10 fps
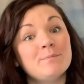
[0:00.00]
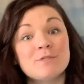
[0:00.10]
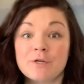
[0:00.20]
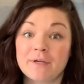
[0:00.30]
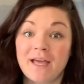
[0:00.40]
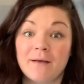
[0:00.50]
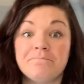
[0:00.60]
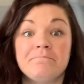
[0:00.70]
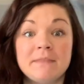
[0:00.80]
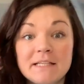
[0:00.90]
So yeah,
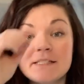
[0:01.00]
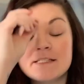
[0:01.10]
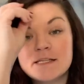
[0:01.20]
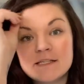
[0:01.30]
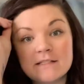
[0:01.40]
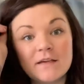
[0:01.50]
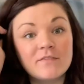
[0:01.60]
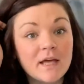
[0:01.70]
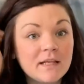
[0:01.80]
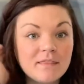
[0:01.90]
this is, if
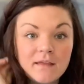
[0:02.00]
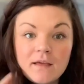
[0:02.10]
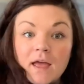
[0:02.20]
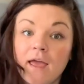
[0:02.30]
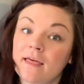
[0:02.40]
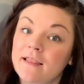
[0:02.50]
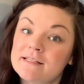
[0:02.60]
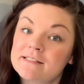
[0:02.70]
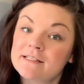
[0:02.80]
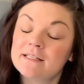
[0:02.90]
anything, a
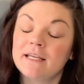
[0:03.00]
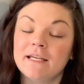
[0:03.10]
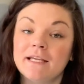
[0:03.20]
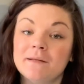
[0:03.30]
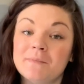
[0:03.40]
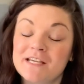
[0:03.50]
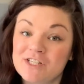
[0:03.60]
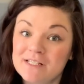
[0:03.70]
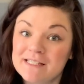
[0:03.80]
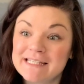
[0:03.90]
lesson in
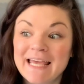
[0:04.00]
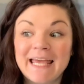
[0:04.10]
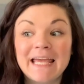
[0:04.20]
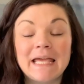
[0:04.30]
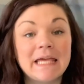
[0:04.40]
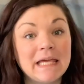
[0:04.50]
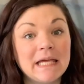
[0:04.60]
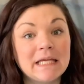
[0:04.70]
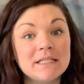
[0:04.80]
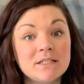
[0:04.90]
patience
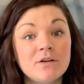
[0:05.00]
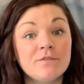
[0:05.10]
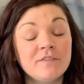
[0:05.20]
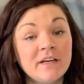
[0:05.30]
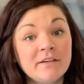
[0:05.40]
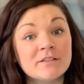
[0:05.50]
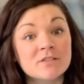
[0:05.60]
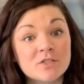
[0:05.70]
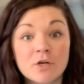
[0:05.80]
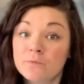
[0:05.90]
and, you know, failure.
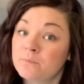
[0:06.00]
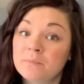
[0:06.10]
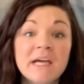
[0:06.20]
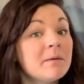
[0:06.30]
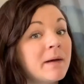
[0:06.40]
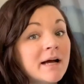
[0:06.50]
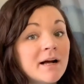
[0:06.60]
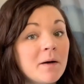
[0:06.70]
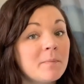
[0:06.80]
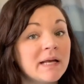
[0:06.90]
So pick back
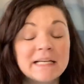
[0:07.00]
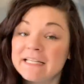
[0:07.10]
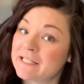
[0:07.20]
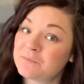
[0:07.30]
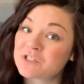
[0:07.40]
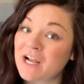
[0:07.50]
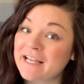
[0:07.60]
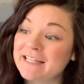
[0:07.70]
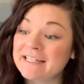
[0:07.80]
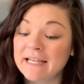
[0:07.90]
up and keep
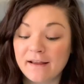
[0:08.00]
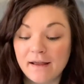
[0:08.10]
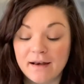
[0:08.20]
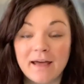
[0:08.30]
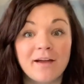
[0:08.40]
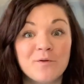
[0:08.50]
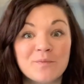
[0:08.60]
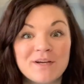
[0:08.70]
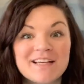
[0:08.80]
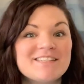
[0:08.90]
trying. And I hope
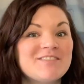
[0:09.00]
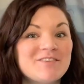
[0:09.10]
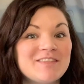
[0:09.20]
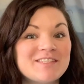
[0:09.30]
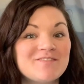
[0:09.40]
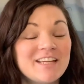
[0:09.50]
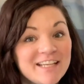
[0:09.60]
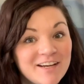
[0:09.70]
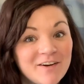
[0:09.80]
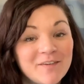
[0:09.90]
you guys enjoyed this
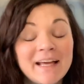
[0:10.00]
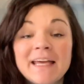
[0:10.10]
video.